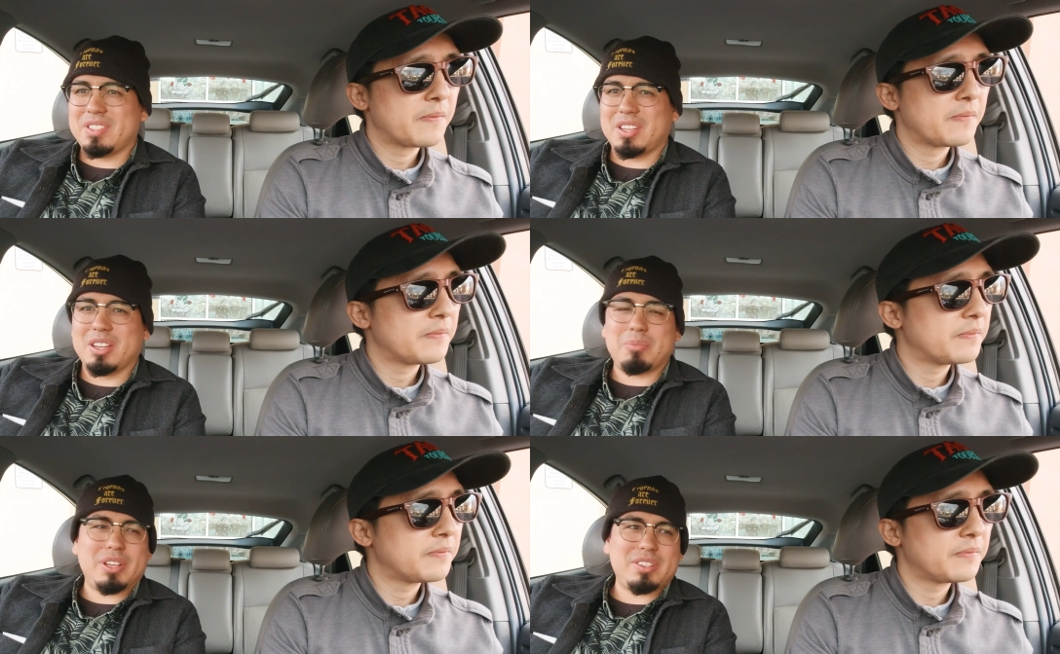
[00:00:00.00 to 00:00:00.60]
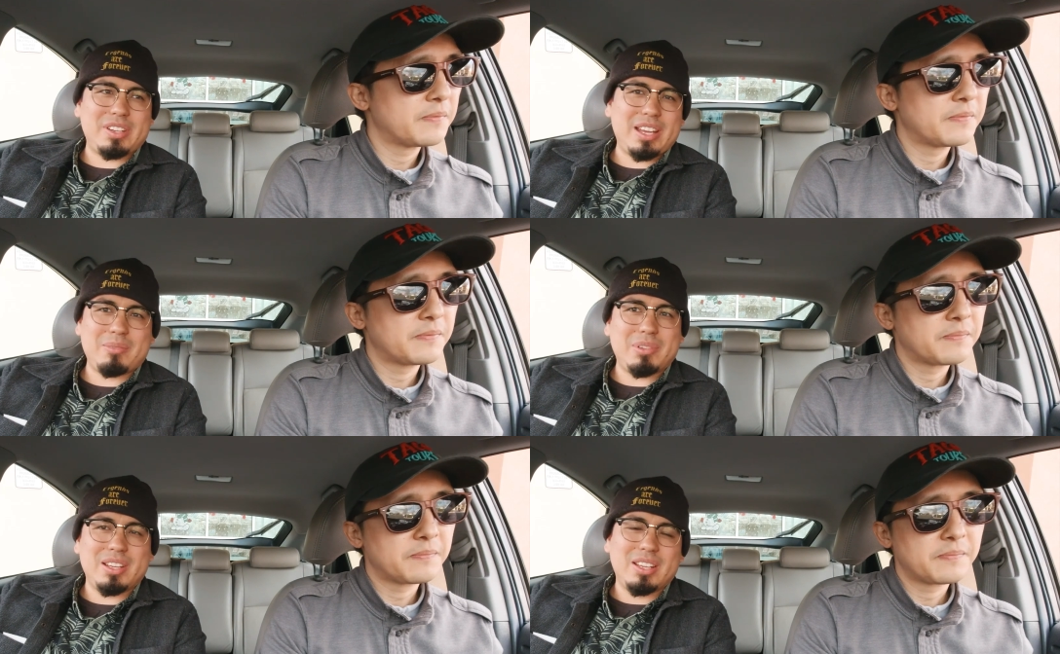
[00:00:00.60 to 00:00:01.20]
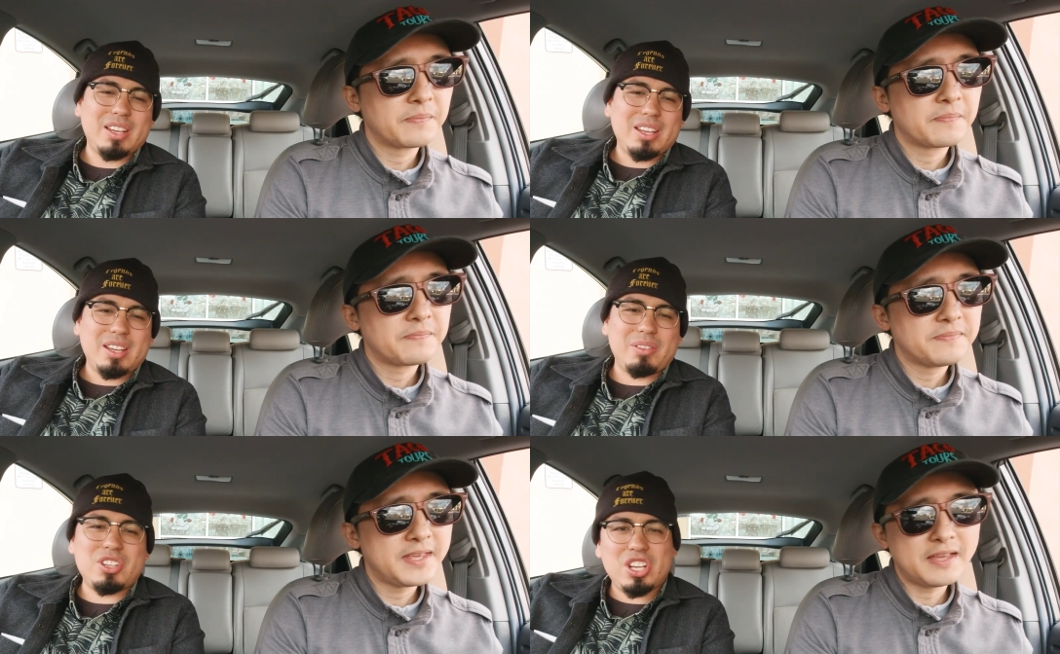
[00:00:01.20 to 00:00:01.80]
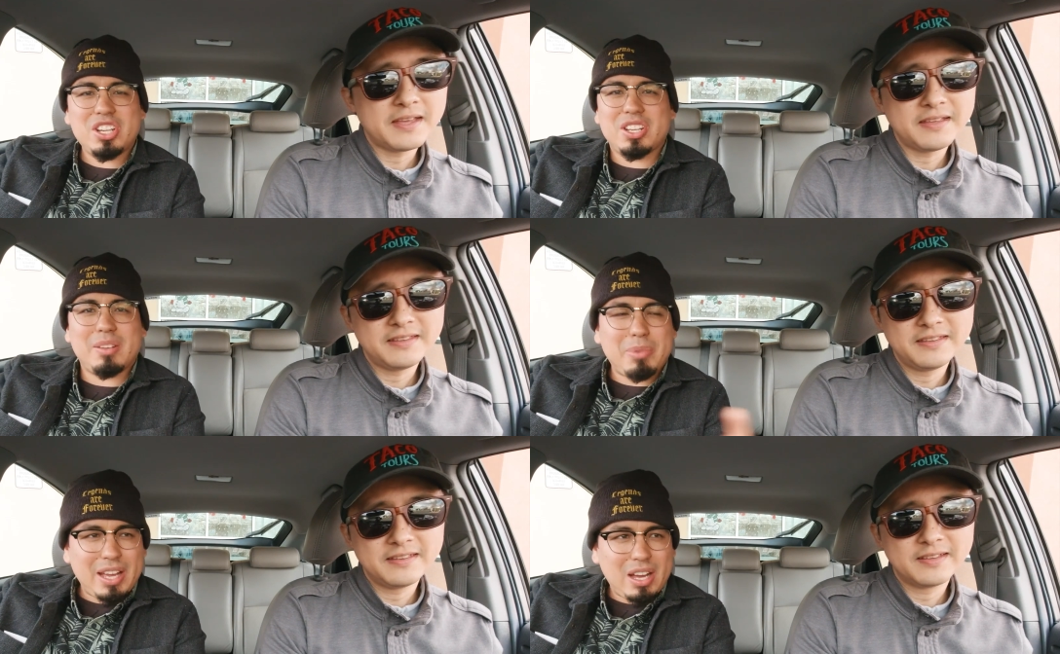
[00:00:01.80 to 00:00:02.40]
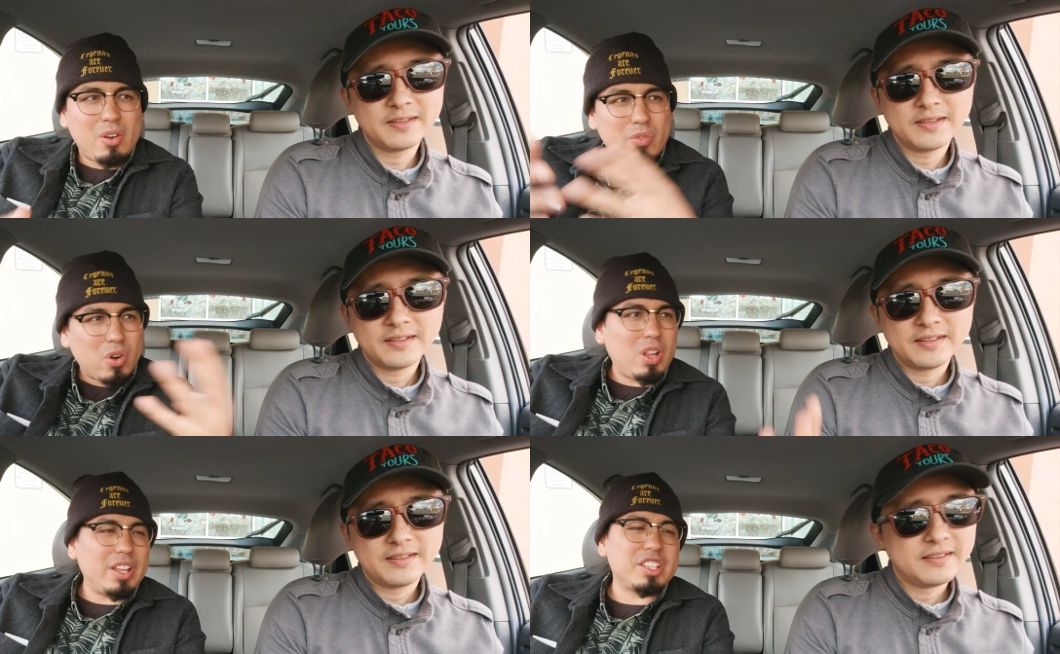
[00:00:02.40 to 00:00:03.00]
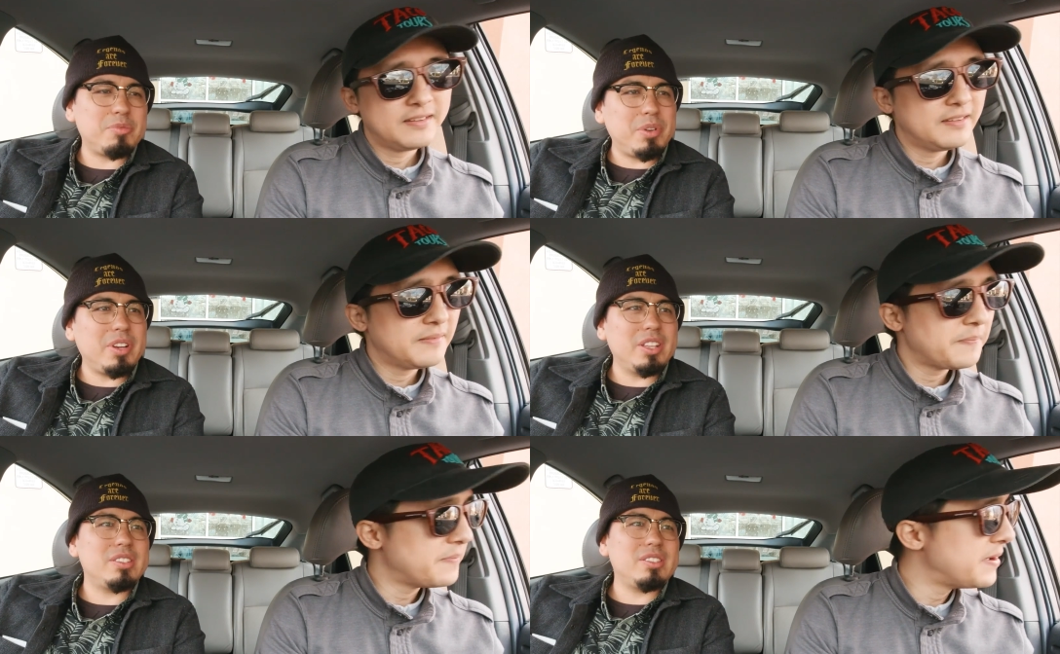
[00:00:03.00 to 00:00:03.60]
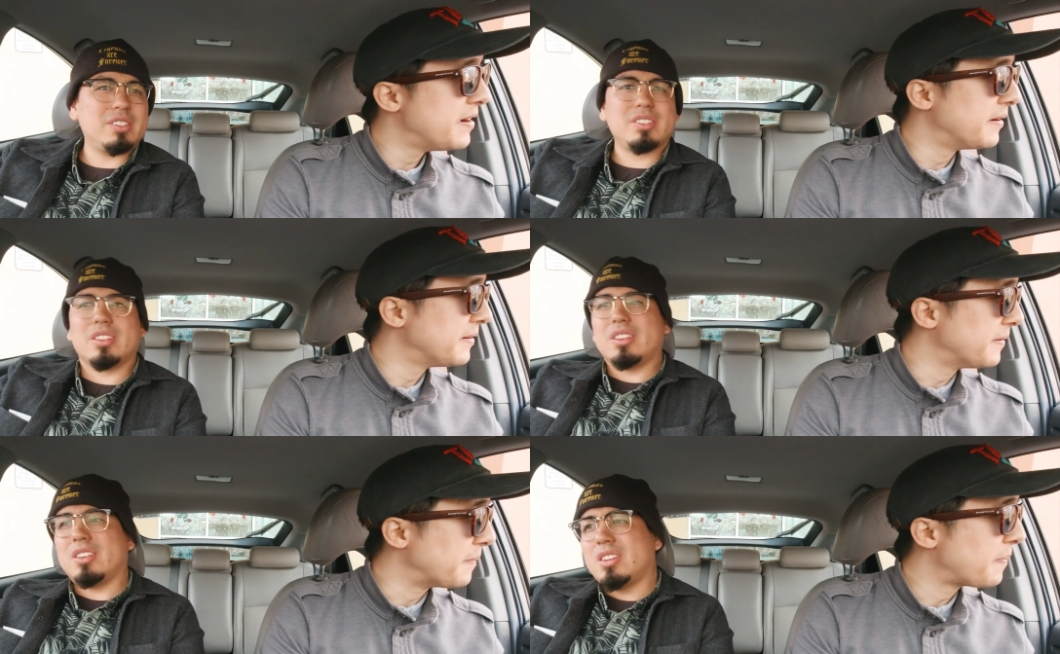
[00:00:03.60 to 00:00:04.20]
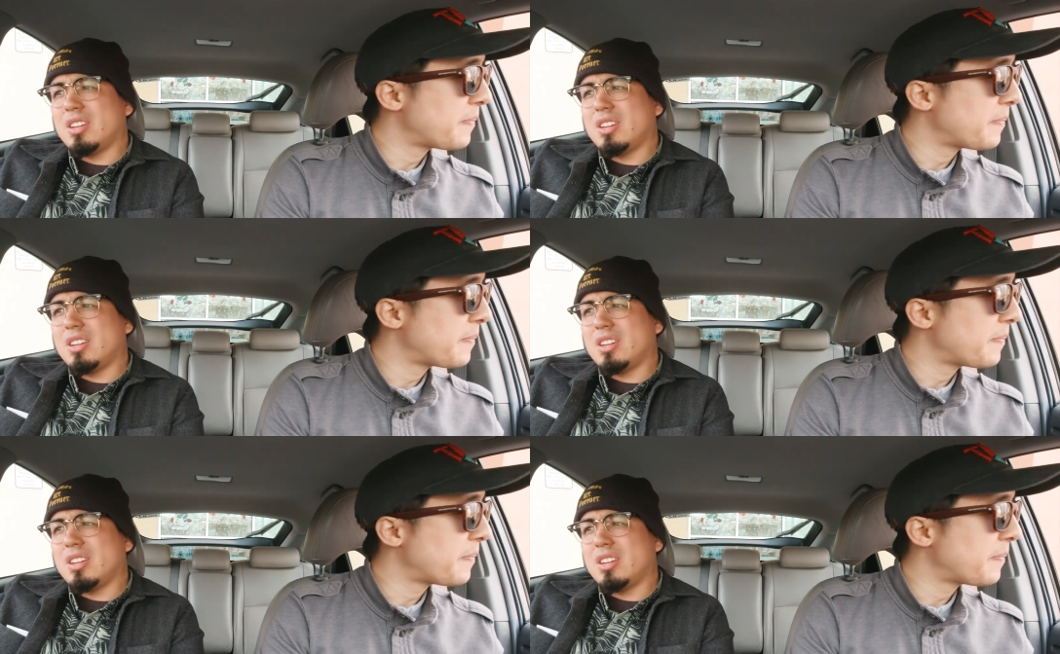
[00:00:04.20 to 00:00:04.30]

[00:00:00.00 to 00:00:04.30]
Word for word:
Speaker 1: if it's a good place or not, but we're yeah, judging it by overall experience. Yeah, yeah.